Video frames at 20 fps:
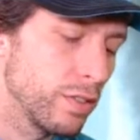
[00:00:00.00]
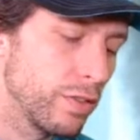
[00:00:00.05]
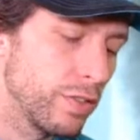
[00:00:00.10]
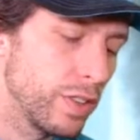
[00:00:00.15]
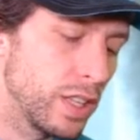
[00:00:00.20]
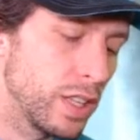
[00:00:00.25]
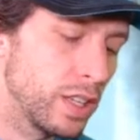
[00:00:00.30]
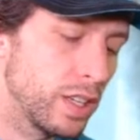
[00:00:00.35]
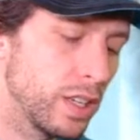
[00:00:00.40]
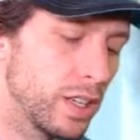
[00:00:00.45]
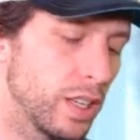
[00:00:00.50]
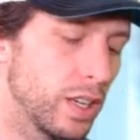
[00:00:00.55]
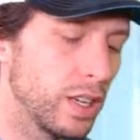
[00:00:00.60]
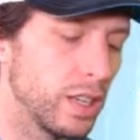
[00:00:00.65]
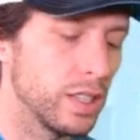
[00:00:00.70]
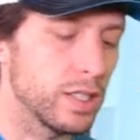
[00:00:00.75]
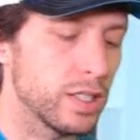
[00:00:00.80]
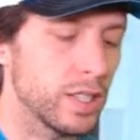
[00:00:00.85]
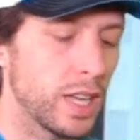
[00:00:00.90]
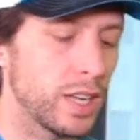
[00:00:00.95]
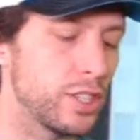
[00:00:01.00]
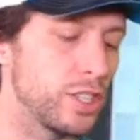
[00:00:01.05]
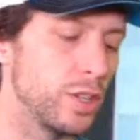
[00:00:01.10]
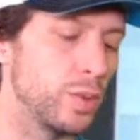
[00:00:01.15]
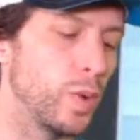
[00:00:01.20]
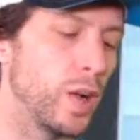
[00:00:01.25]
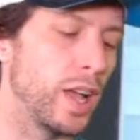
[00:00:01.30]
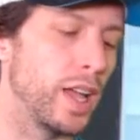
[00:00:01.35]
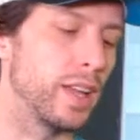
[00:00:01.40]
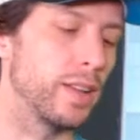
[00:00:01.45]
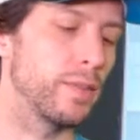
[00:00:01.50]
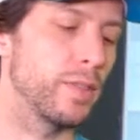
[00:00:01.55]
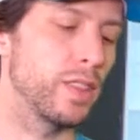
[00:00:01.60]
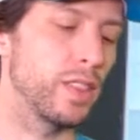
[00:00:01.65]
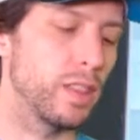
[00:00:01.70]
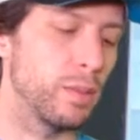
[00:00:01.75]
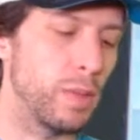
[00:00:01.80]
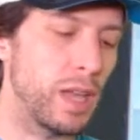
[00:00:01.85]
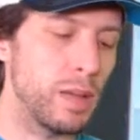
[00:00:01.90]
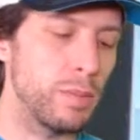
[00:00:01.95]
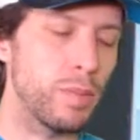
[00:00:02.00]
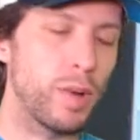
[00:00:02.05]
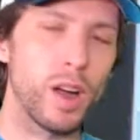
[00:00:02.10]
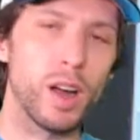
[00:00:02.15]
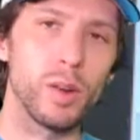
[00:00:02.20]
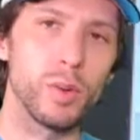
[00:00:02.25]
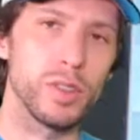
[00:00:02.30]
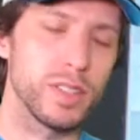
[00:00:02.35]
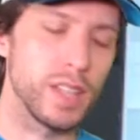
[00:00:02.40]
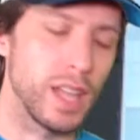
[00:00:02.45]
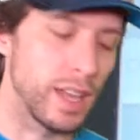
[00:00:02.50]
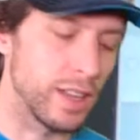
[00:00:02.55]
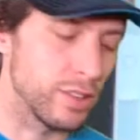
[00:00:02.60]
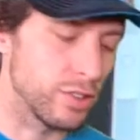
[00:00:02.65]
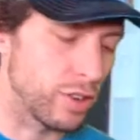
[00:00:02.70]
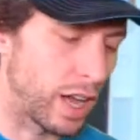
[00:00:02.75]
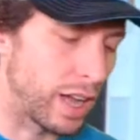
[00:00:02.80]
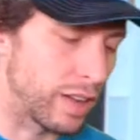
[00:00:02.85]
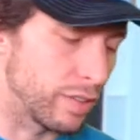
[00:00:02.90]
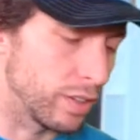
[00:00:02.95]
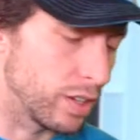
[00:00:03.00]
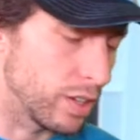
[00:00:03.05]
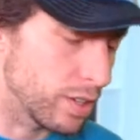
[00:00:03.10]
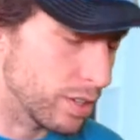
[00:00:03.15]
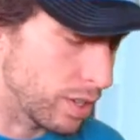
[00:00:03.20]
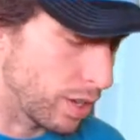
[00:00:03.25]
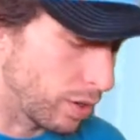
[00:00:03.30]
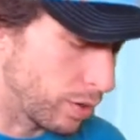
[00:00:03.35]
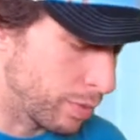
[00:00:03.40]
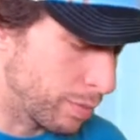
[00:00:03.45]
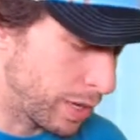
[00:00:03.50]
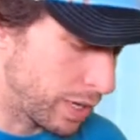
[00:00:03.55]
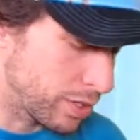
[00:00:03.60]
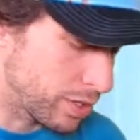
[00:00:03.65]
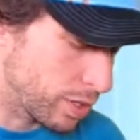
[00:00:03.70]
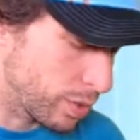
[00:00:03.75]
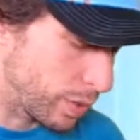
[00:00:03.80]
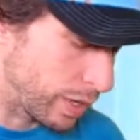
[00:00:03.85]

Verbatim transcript: filling it in in a sketchy way. The main part was that driver, so we made sure